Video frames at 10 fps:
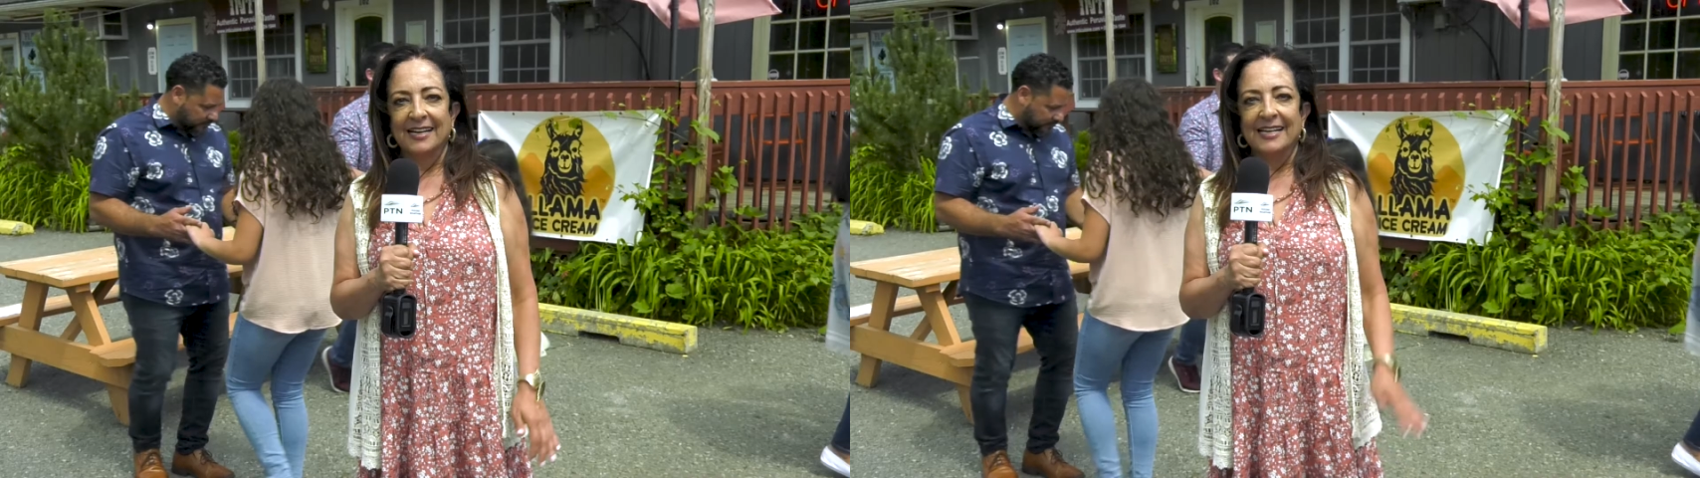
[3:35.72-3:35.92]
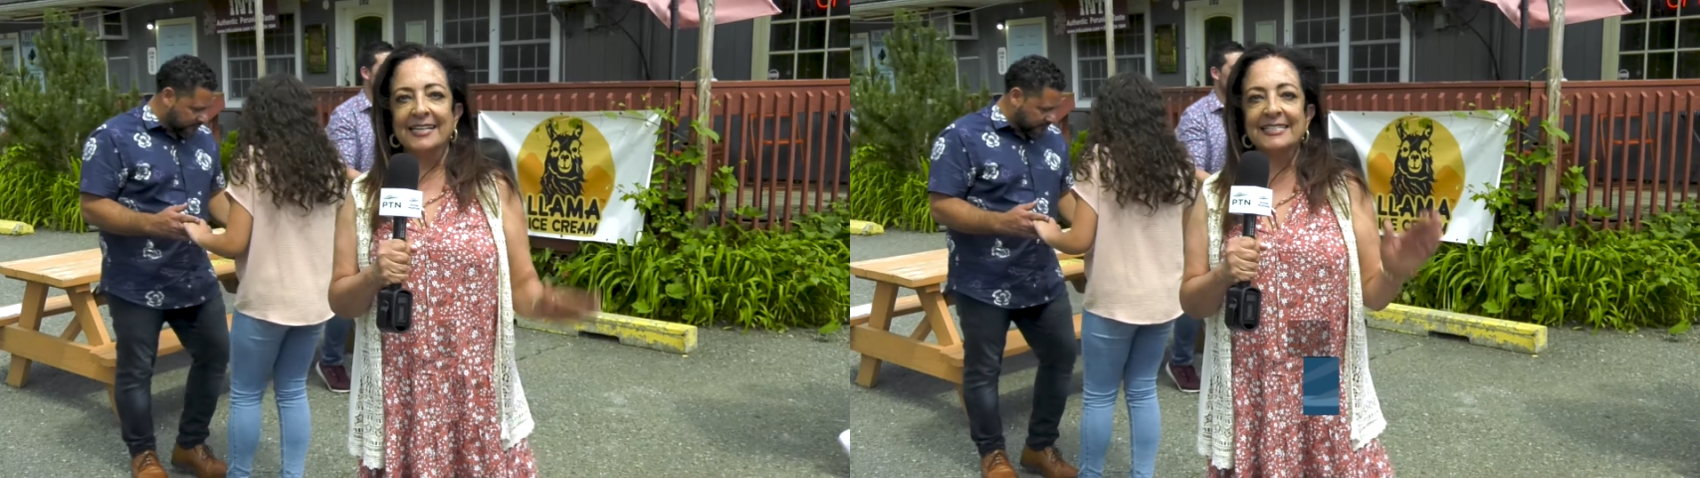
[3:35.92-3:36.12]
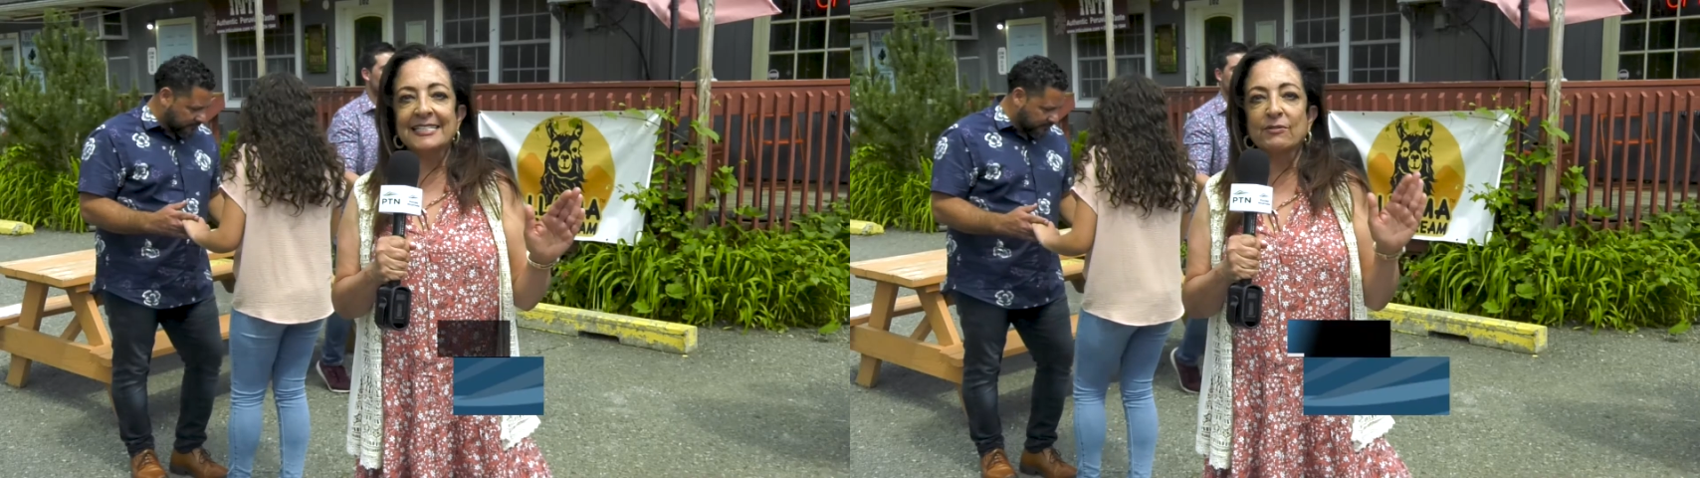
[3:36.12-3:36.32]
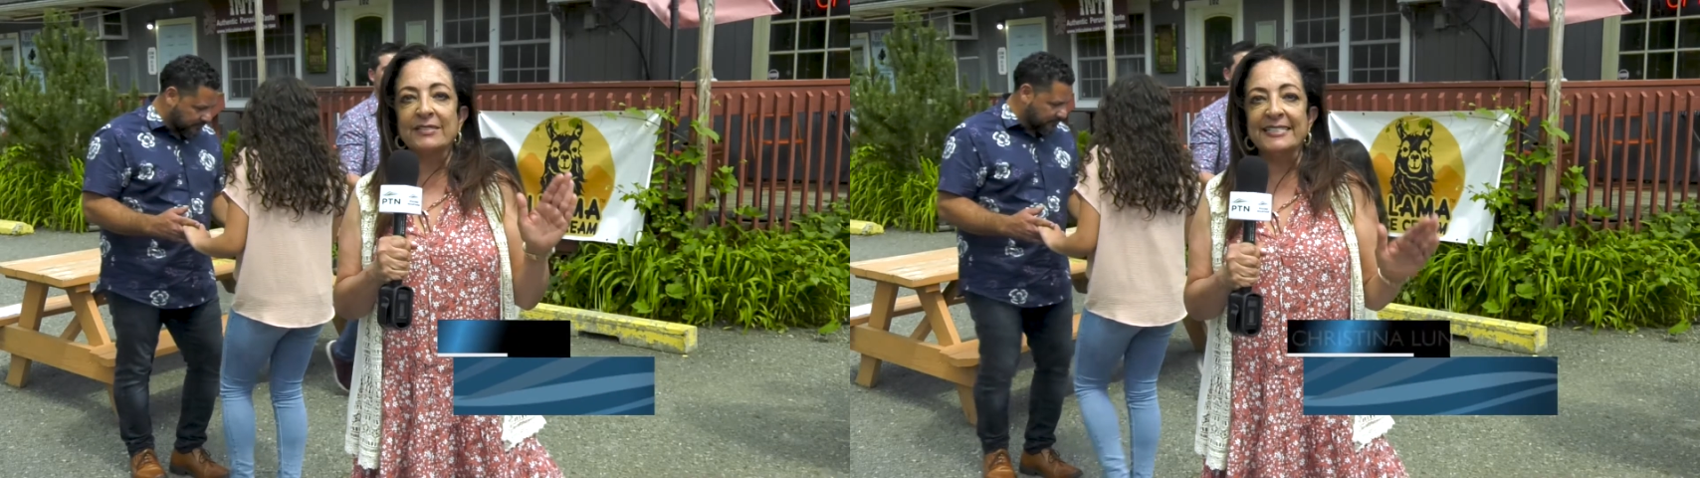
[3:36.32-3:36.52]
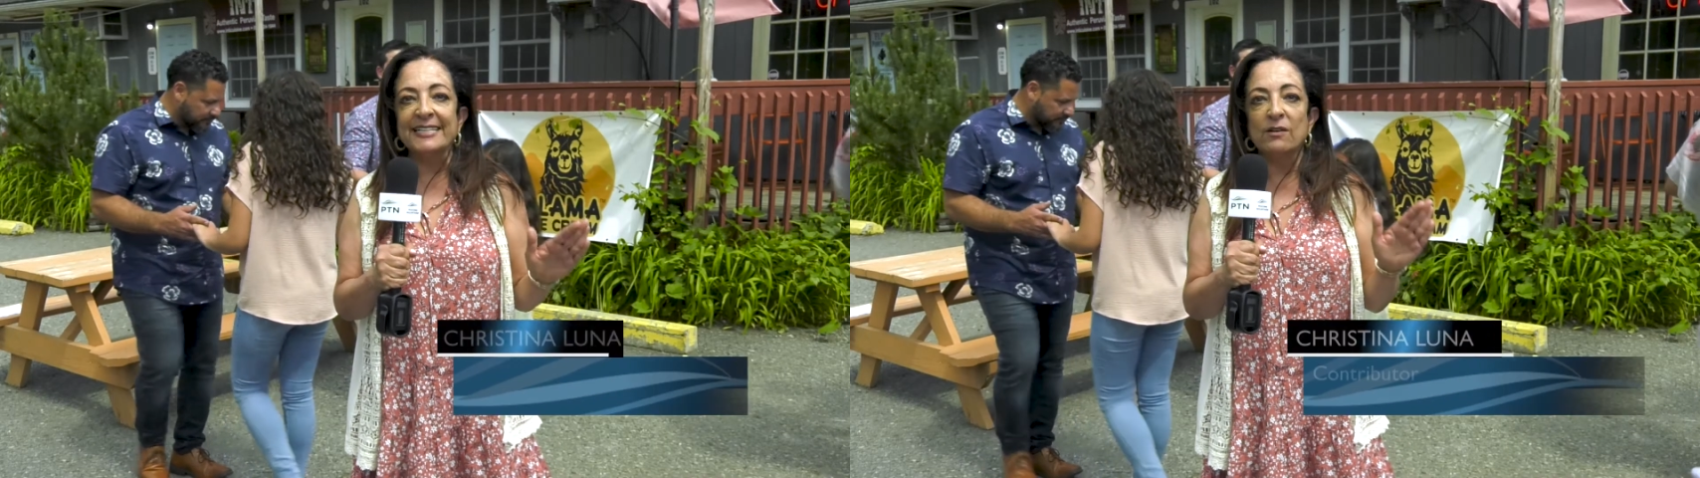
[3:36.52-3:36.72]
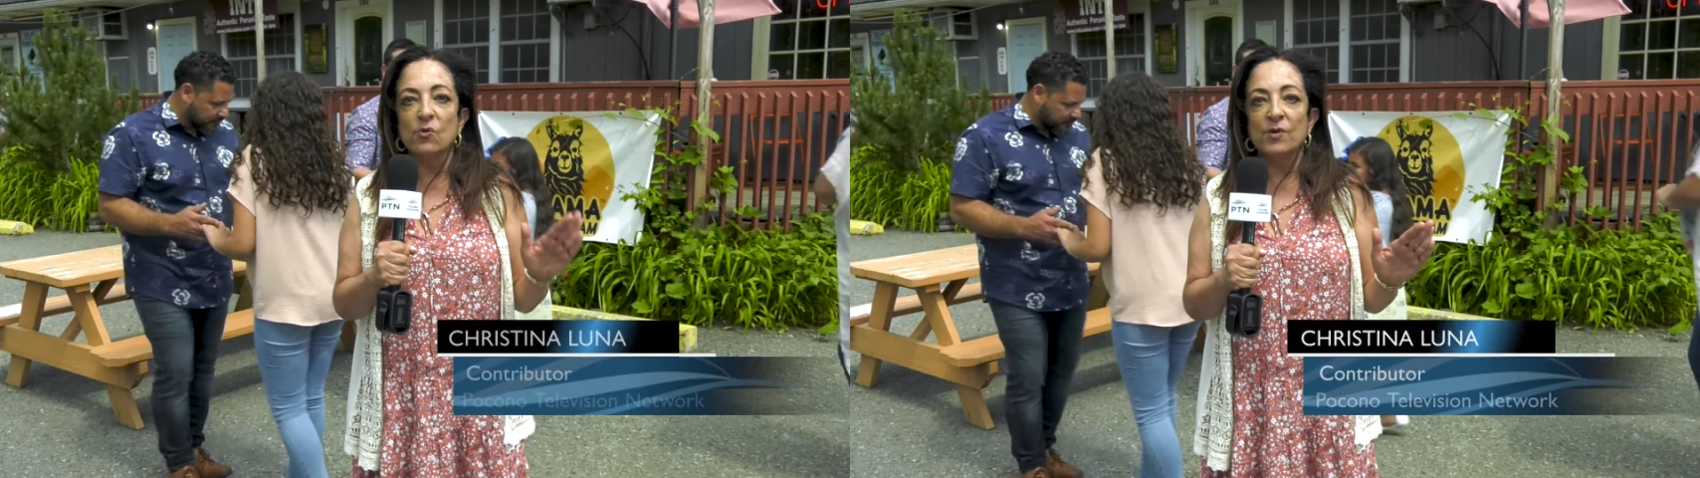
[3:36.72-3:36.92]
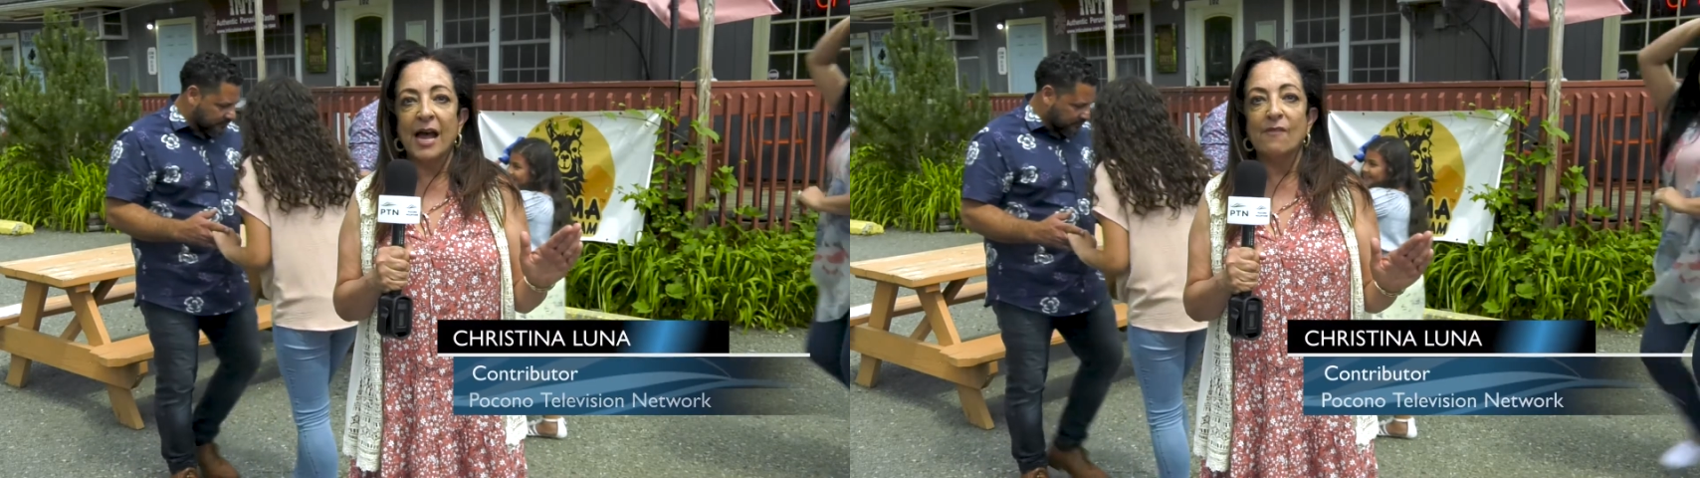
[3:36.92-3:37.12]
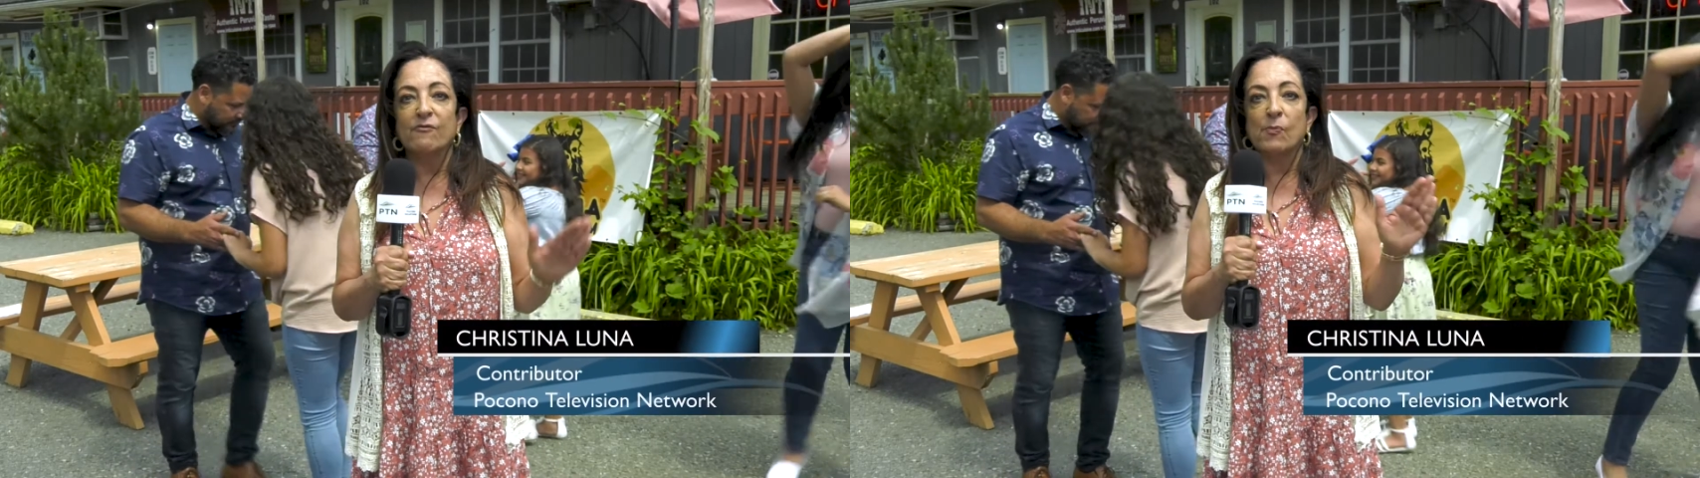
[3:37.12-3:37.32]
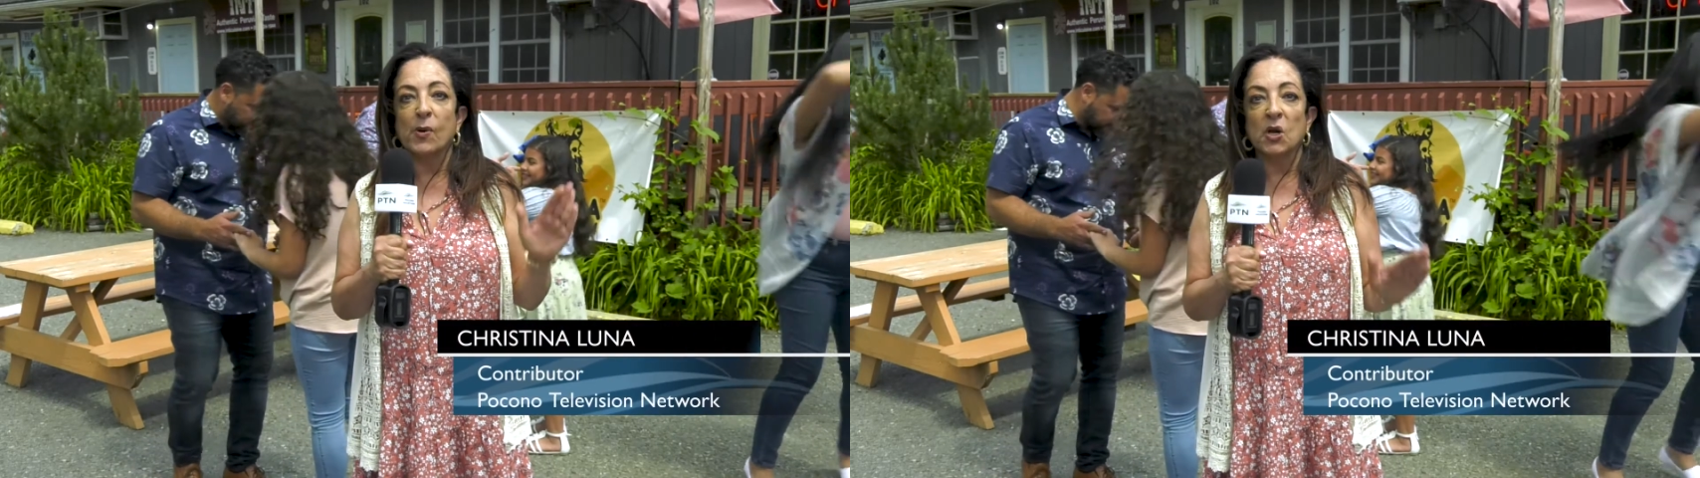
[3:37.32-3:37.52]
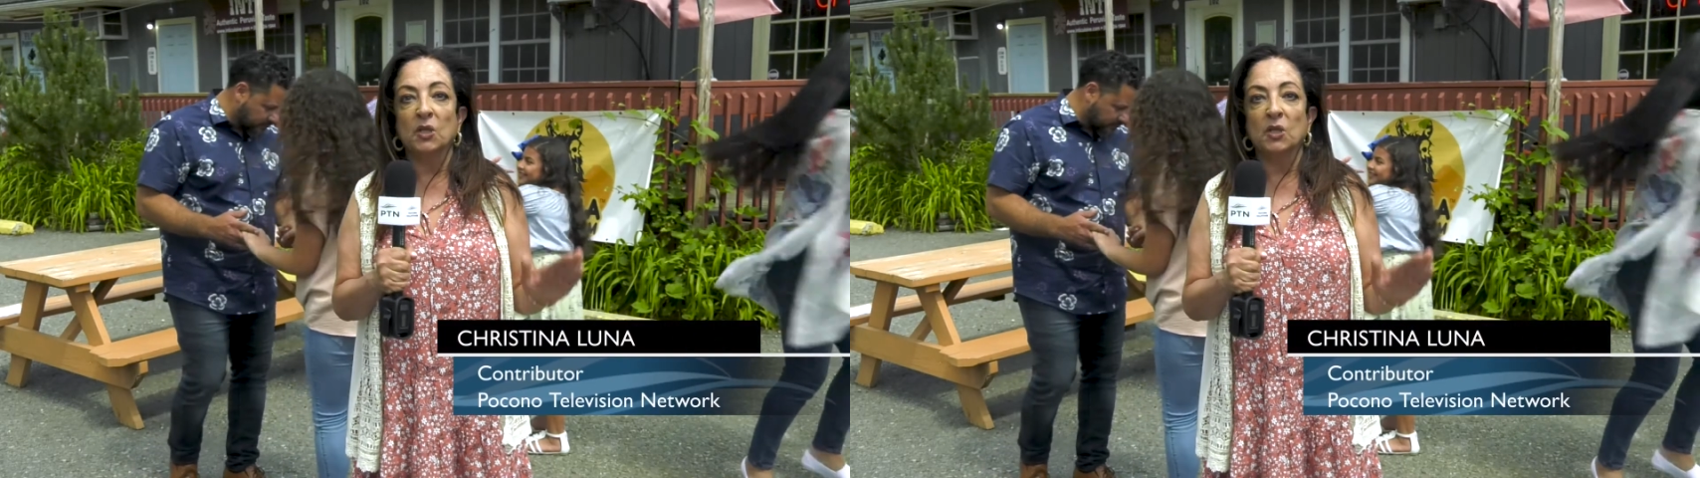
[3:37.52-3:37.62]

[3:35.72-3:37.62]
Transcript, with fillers: This is Christina Luna for Pocono